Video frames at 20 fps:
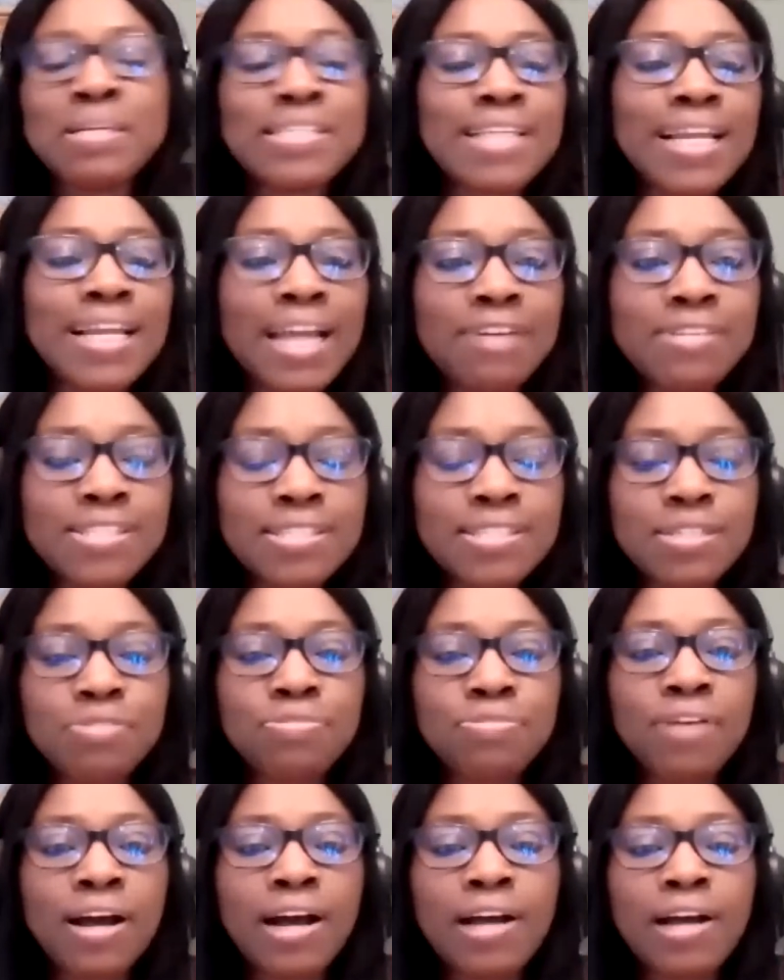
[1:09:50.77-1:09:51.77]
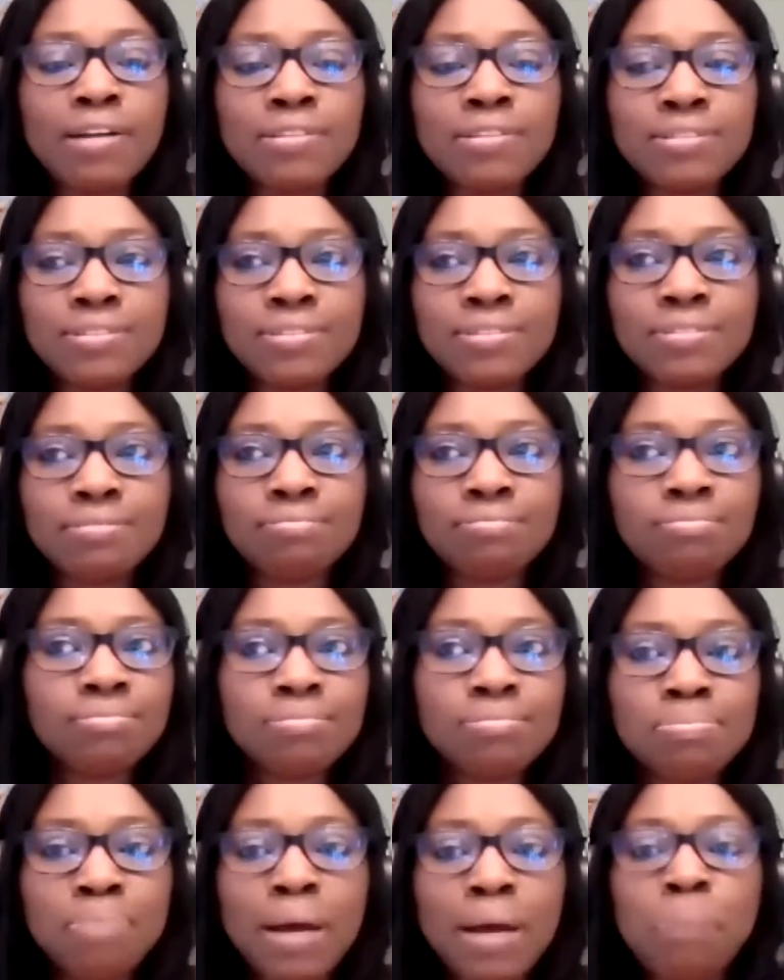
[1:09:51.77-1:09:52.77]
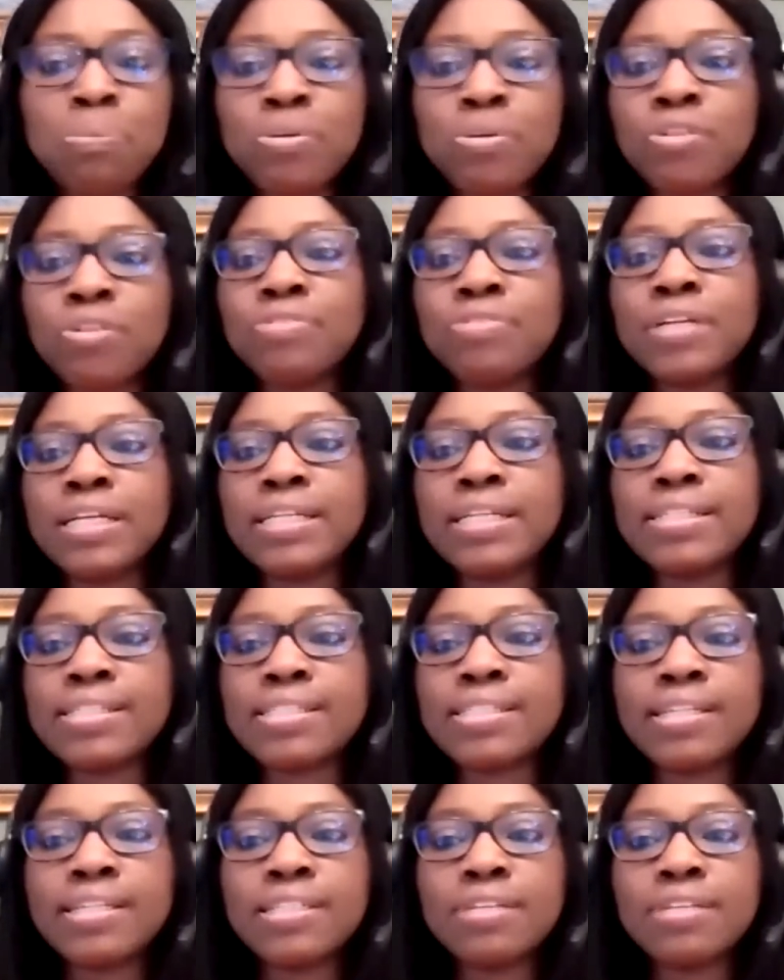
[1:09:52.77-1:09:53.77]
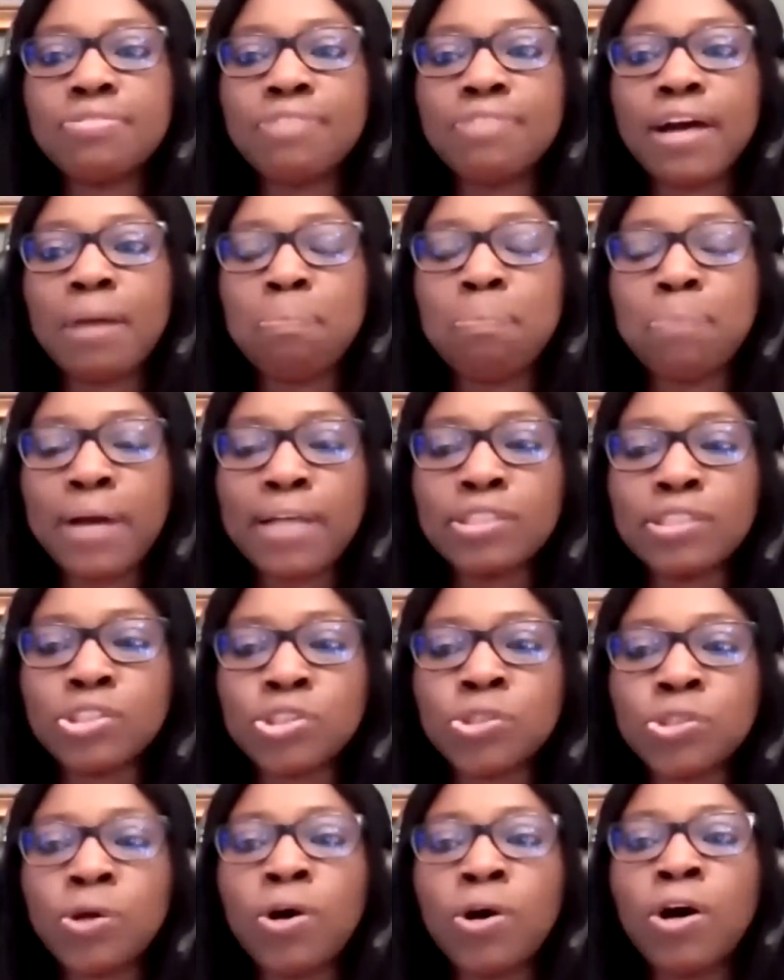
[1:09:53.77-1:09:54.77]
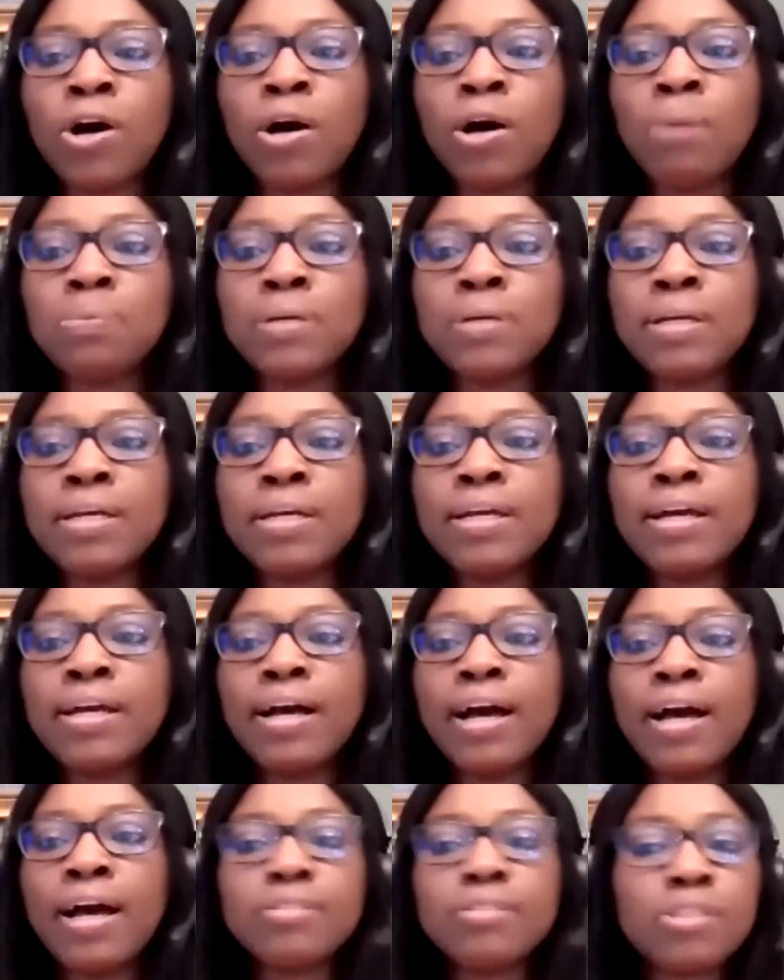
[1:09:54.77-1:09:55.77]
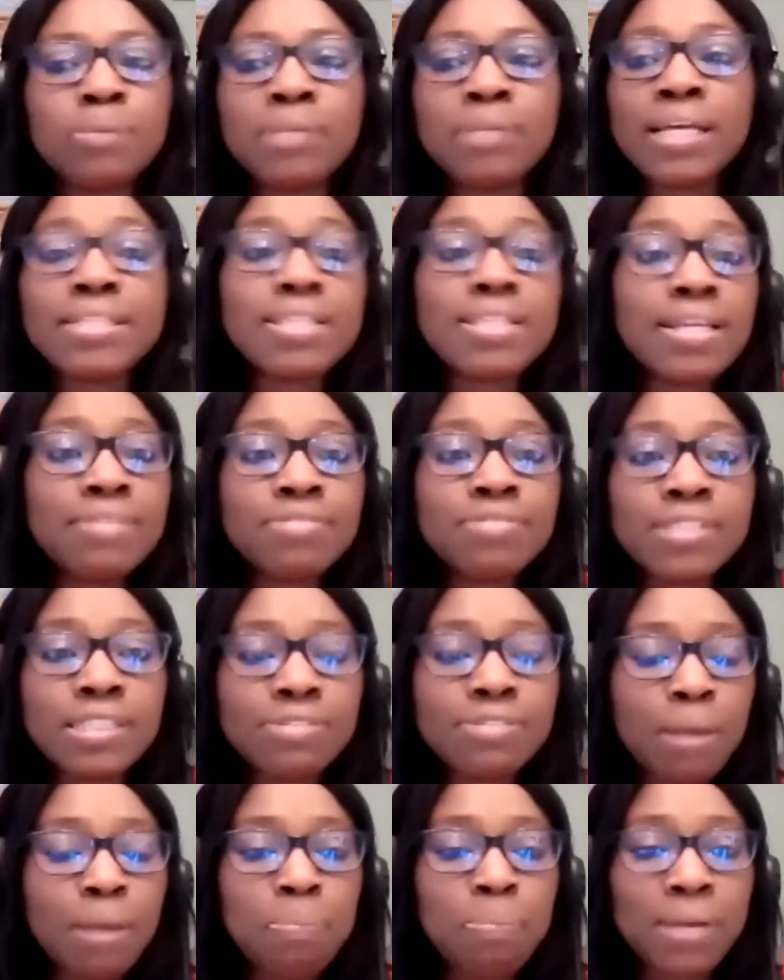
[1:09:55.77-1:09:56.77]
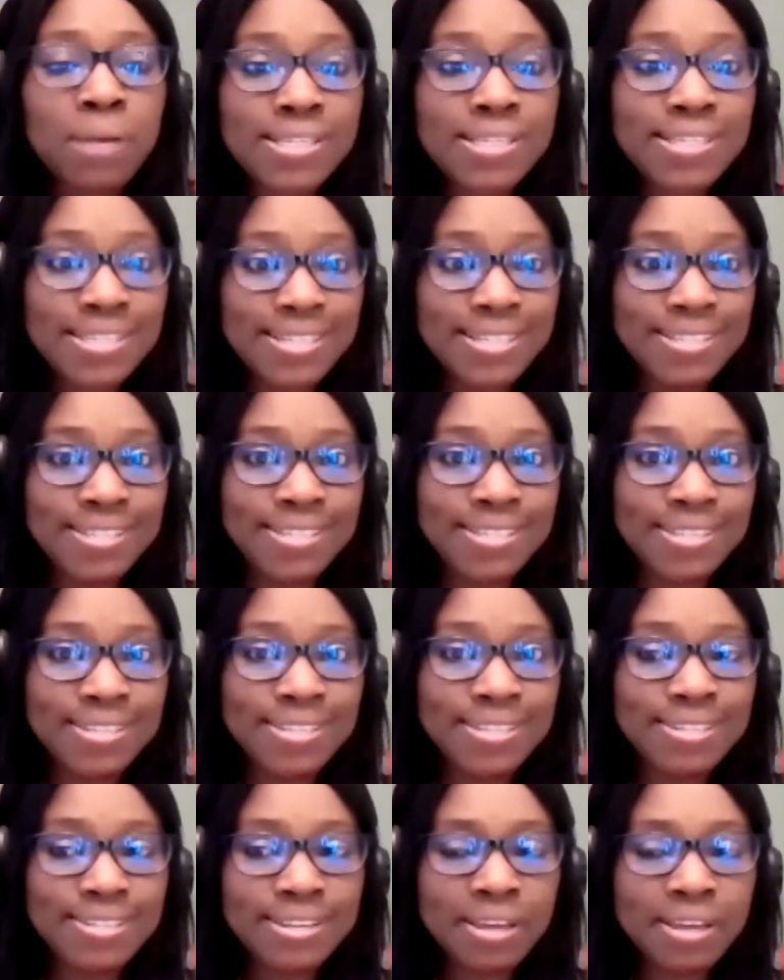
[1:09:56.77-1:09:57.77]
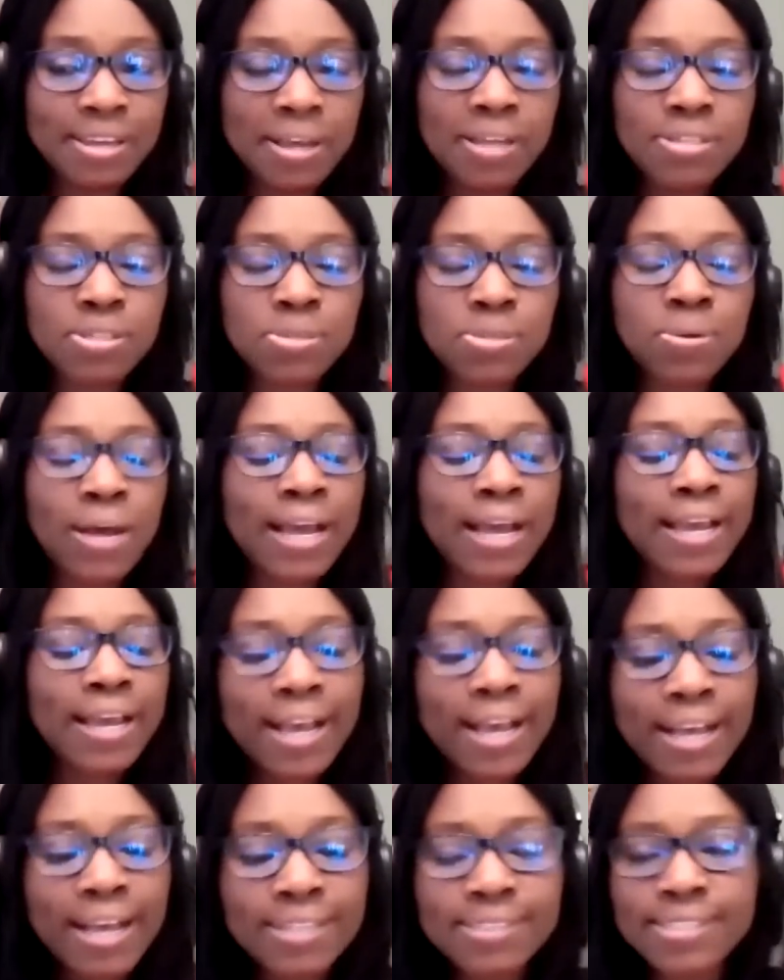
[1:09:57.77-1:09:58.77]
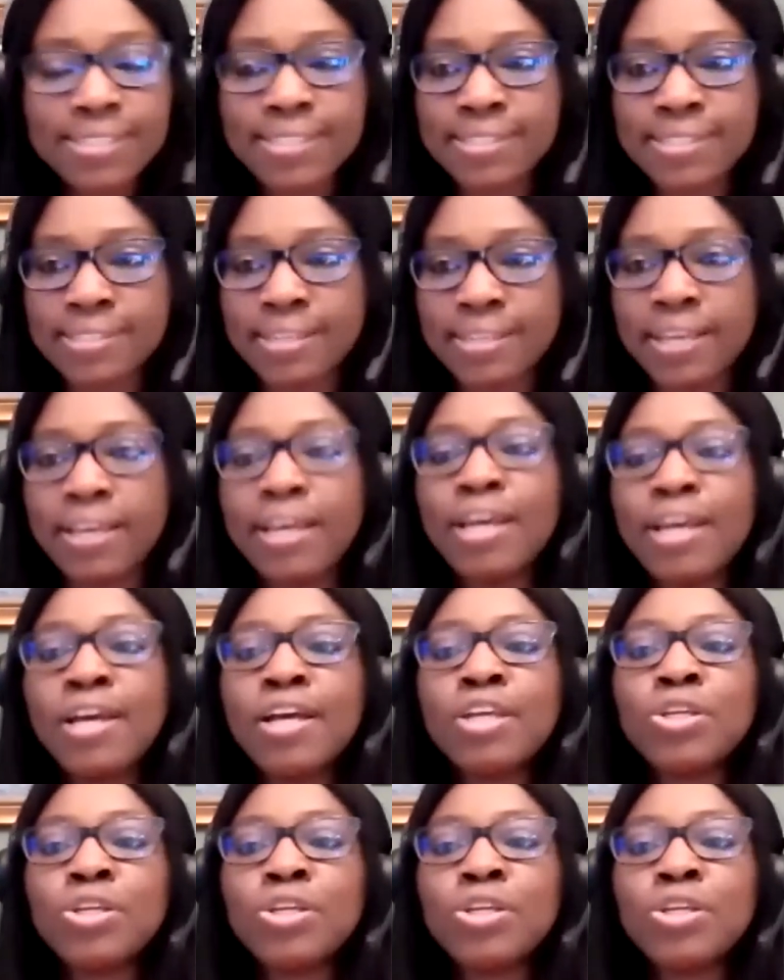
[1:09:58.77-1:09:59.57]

I mean, salaries differ per province, they differ per job, sometimes they even differ per city, yeah? So I can't say.